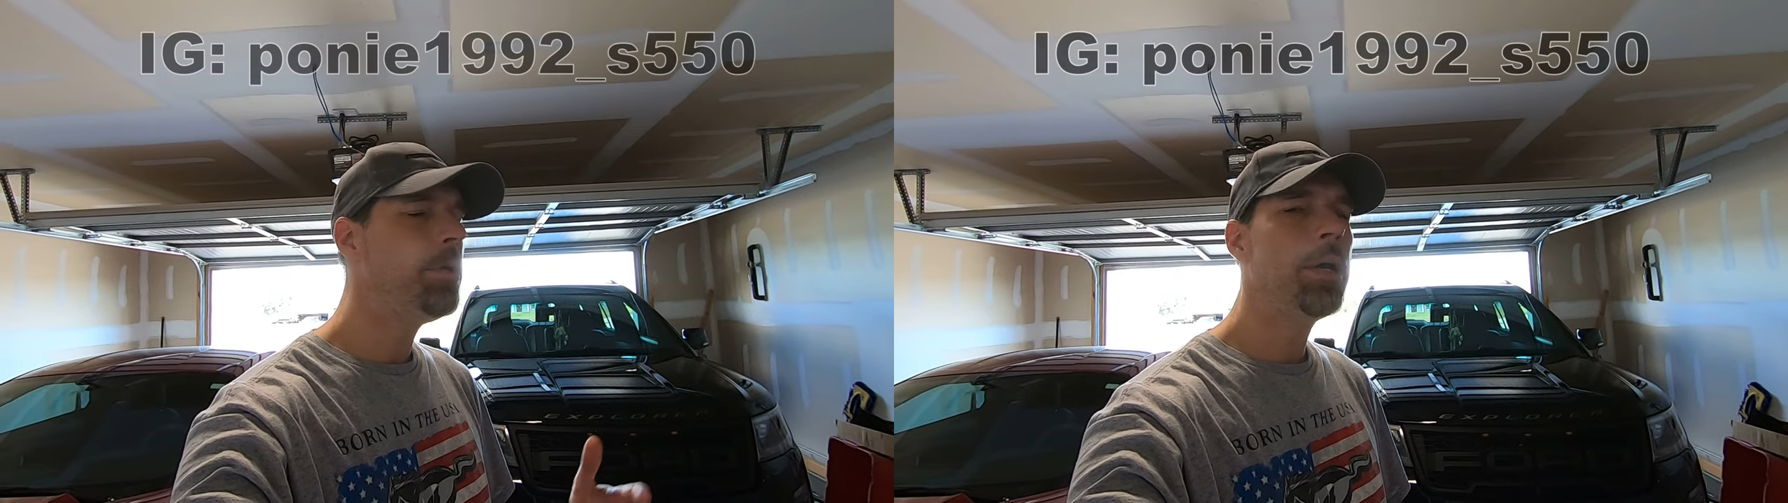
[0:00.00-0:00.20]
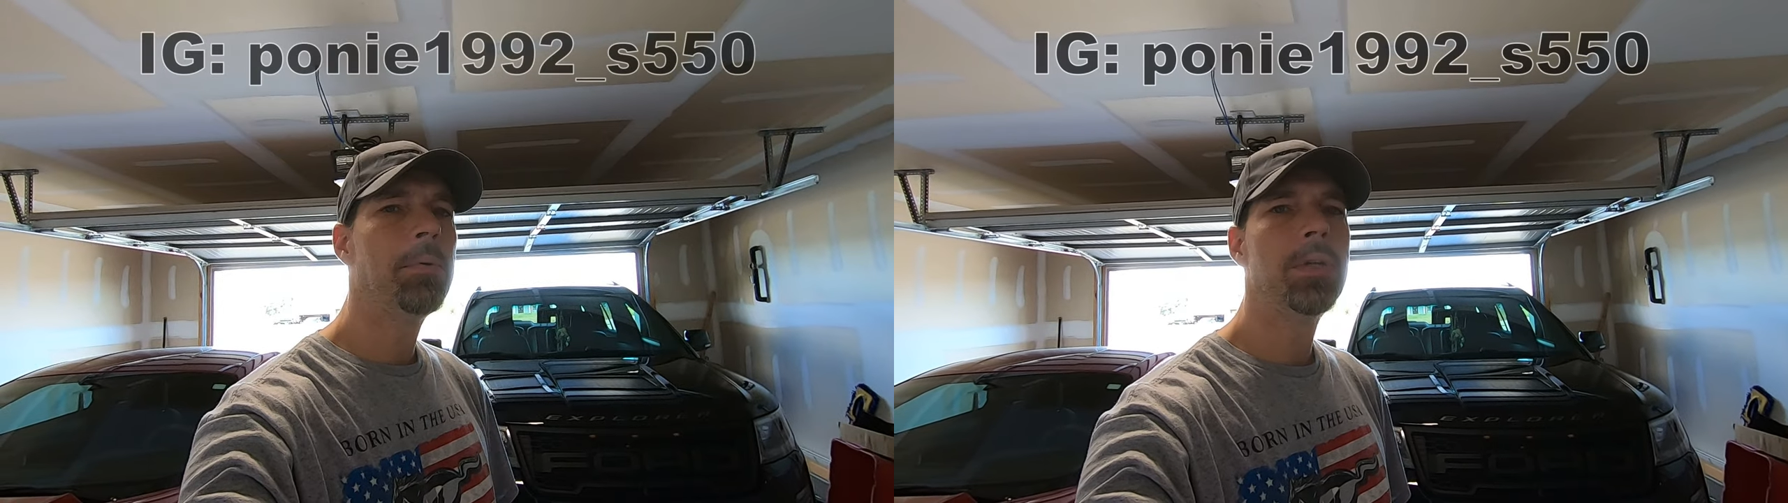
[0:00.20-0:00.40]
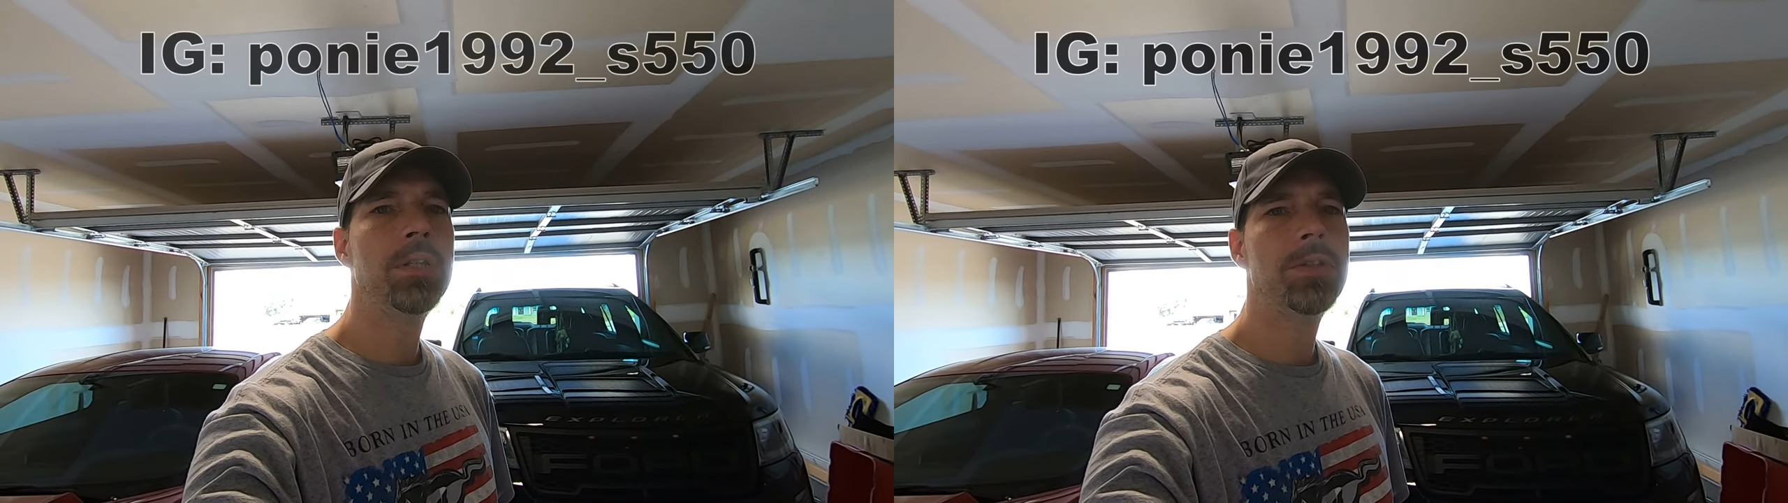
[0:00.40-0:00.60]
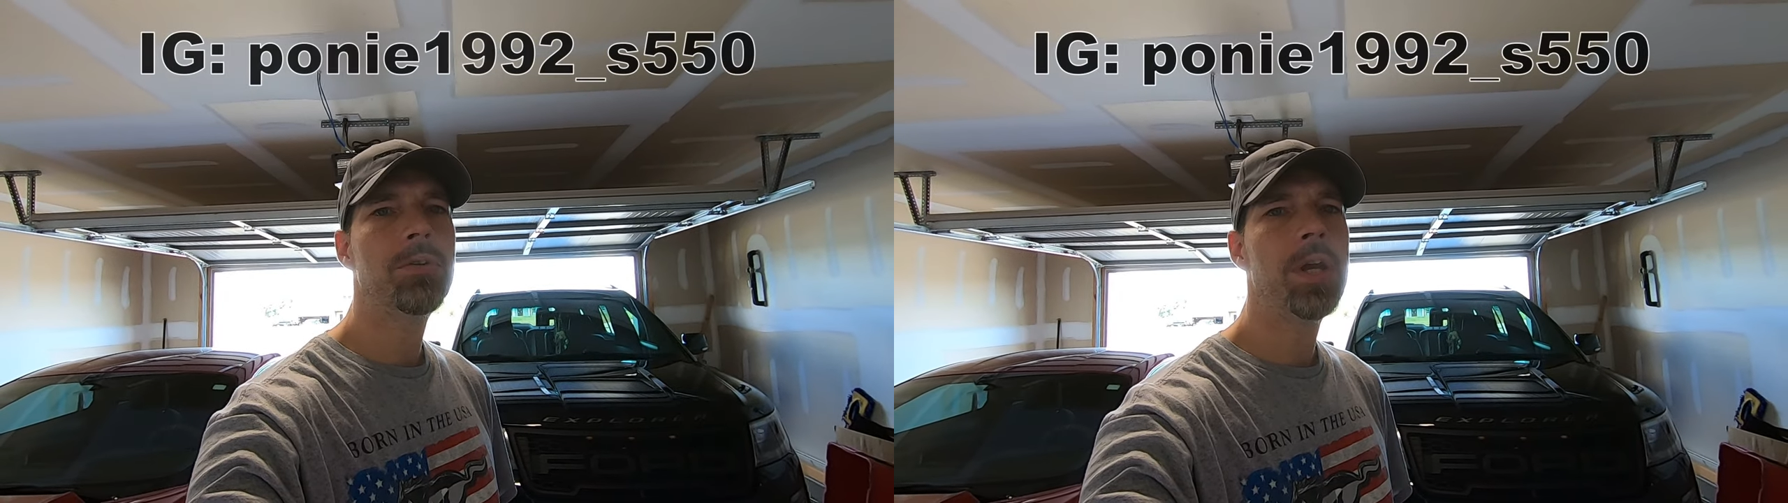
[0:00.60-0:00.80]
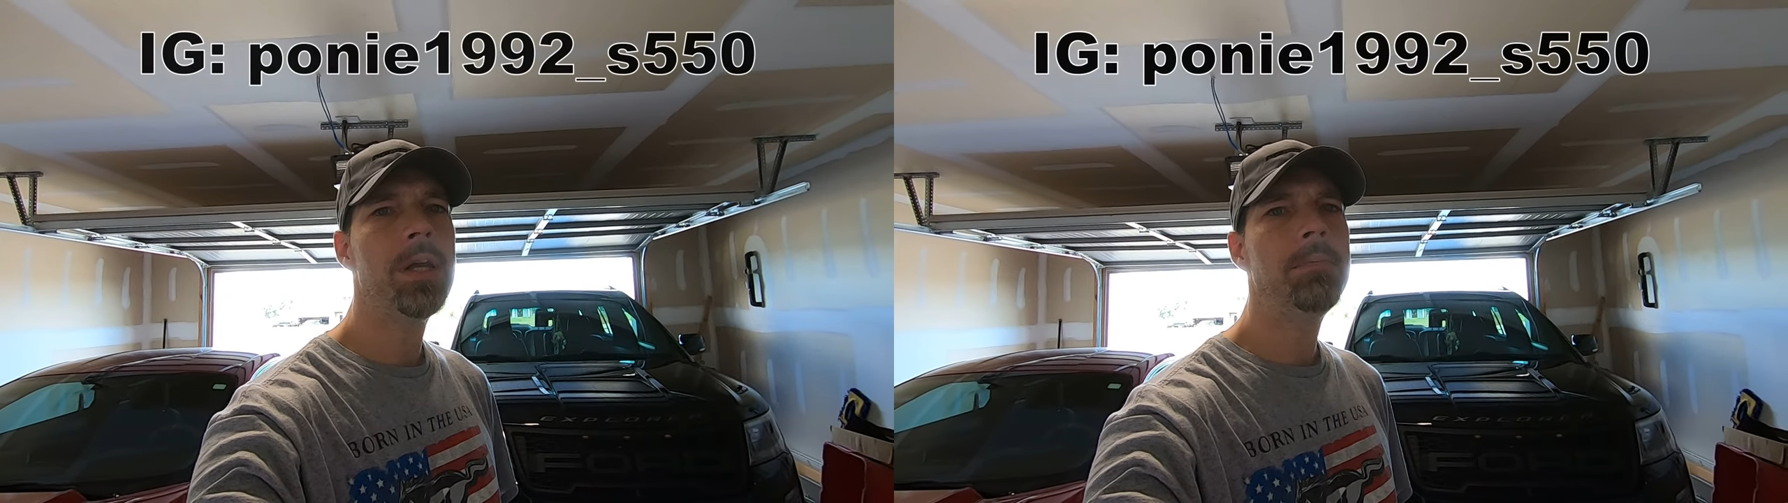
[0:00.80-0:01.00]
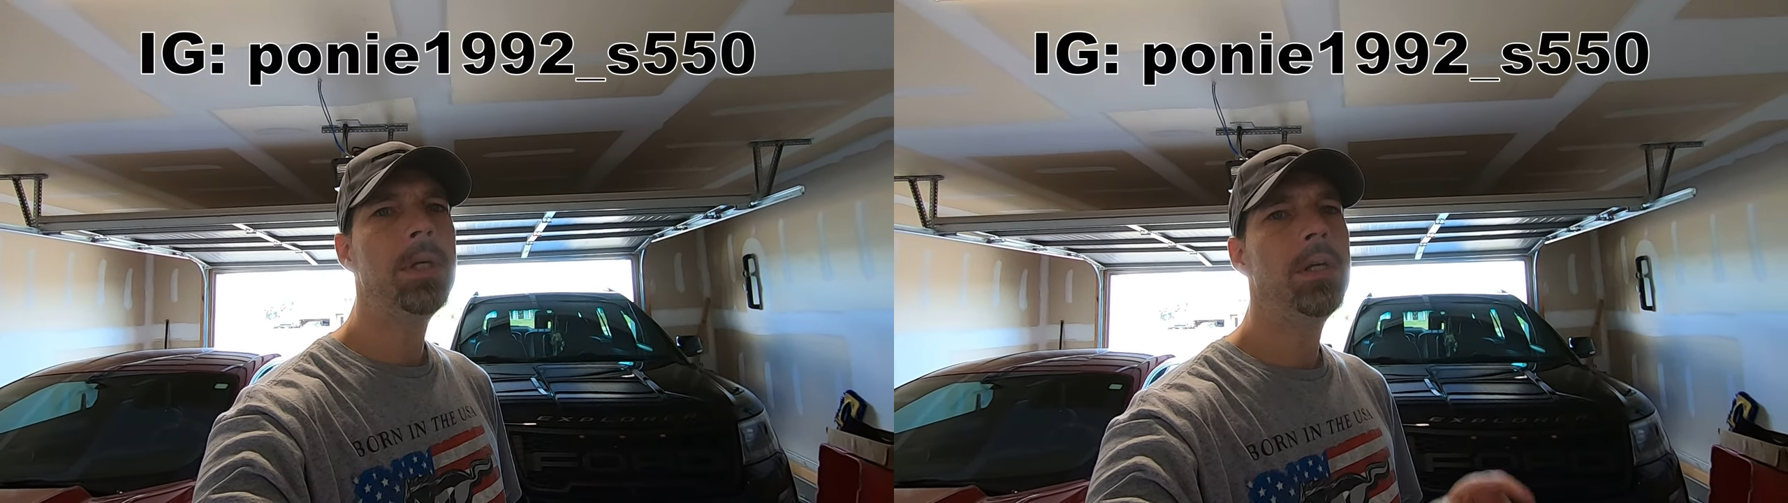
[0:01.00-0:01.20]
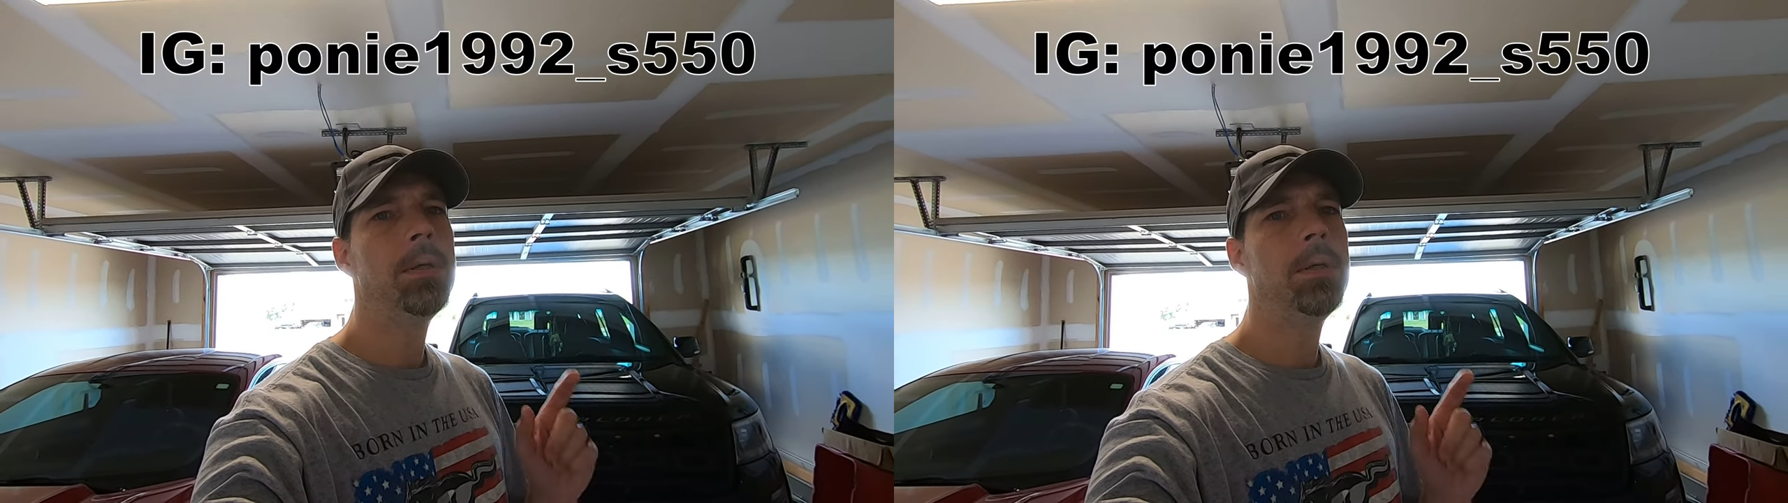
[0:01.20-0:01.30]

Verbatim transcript: me up on Instagram,